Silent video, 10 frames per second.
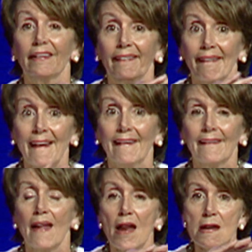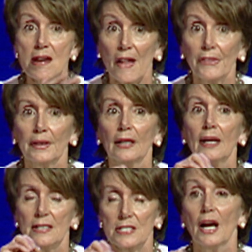Get nothing
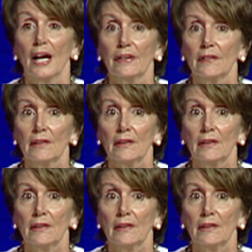done.